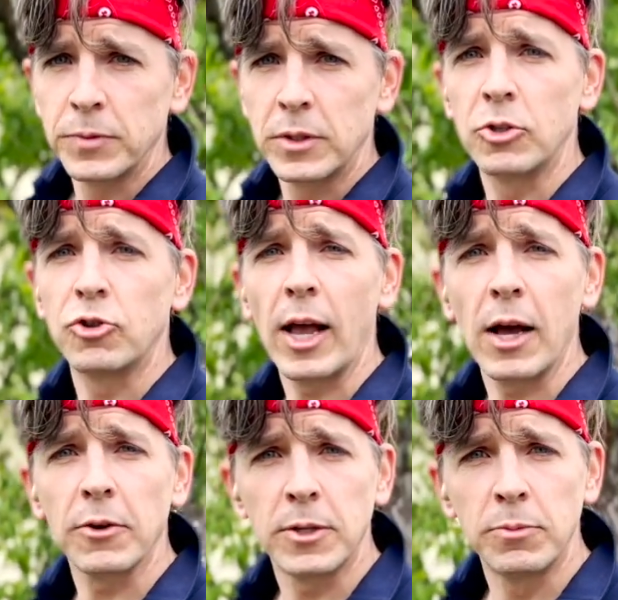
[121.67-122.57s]
to try
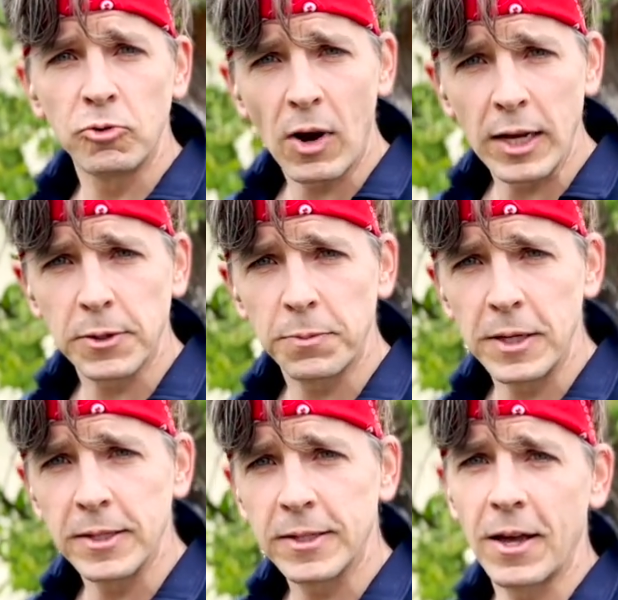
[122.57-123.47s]
out some new
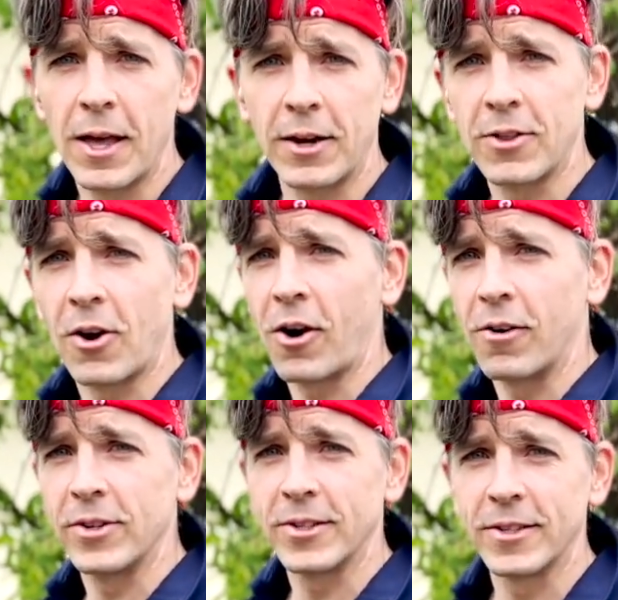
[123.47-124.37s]
recipes ahead of the
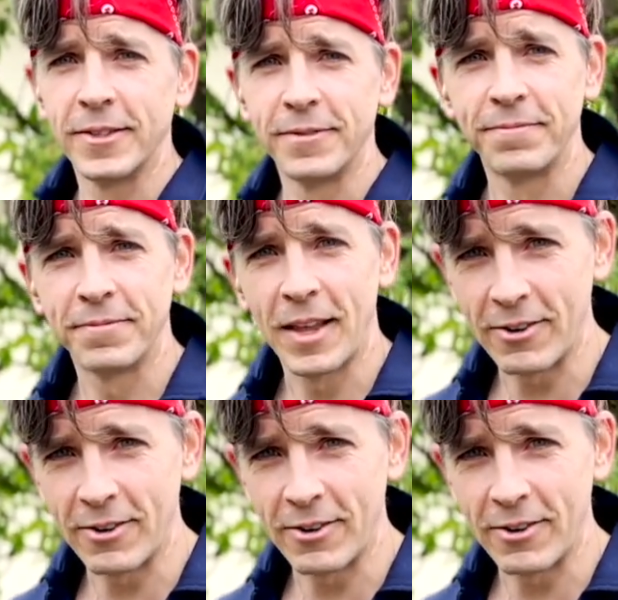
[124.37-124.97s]
harvest. All